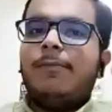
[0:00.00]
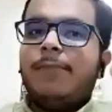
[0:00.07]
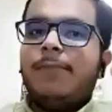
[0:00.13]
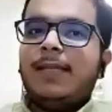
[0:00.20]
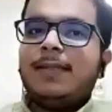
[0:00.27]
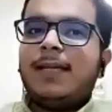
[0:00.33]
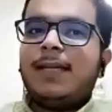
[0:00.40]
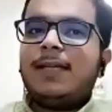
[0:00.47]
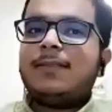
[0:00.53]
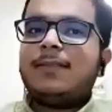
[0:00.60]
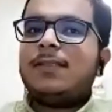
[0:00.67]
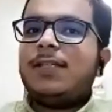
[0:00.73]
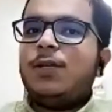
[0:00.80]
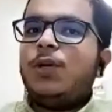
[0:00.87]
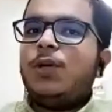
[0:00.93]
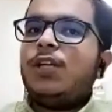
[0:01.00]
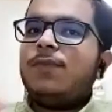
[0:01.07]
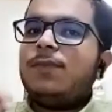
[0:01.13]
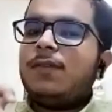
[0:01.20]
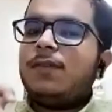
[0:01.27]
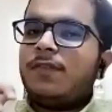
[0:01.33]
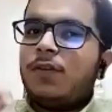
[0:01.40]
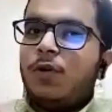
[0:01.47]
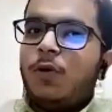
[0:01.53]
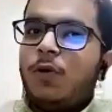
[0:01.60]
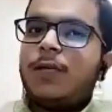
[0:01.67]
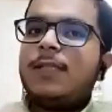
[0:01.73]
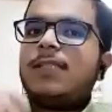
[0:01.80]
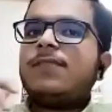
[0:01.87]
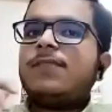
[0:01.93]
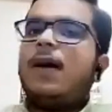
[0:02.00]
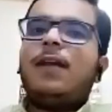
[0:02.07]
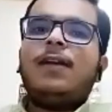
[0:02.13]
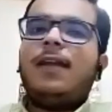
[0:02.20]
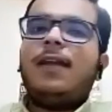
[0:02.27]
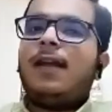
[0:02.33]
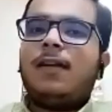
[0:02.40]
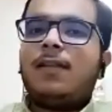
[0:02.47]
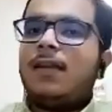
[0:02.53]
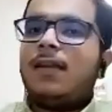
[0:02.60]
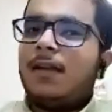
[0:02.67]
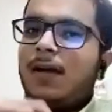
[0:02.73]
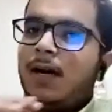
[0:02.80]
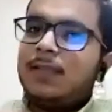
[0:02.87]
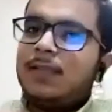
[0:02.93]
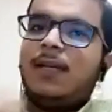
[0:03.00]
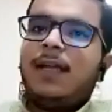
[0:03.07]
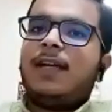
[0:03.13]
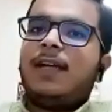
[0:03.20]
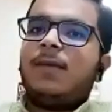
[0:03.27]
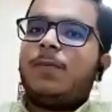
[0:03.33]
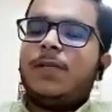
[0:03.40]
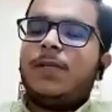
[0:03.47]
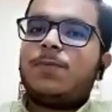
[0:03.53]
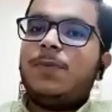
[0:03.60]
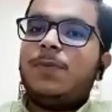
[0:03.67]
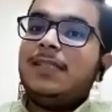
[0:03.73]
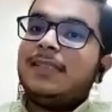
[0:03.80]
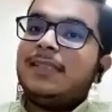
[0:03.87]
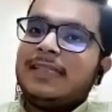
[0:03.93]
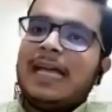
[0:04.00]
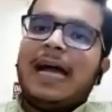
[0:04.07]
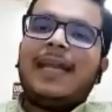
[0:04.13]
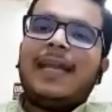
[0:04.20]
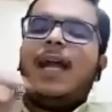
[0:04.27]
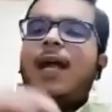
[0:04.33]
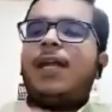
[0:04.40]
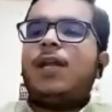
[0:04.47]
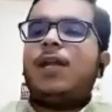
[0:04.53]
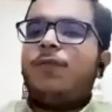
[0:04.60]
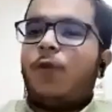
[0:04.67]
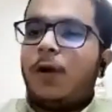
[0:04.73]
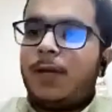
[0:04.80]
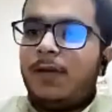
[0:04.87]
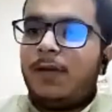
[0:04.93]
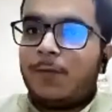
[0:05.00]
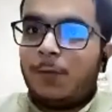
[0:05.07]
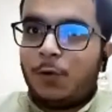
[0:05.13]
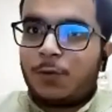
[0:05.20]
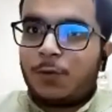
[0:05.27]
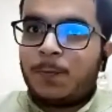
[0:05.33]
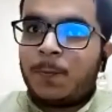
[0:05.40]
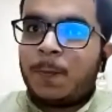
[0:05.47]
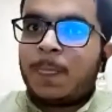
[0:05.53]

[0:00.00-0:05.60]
mean that the duty of the court is far greater than in other directive principle than in Article 44.